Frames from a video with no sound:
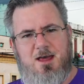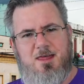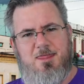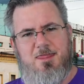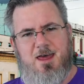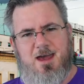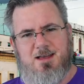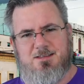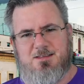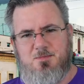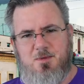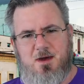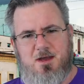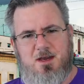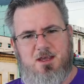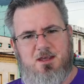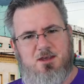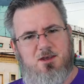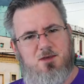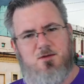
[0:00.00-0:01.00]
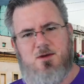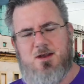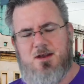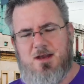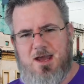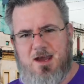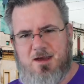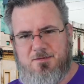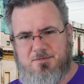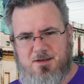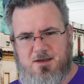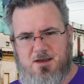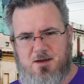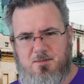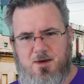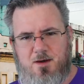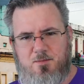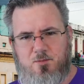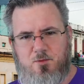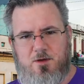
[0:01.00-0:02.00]
That's money you didn't have to
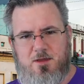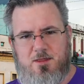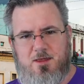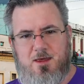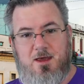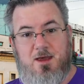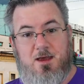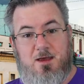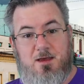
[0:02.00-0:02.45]
come up with.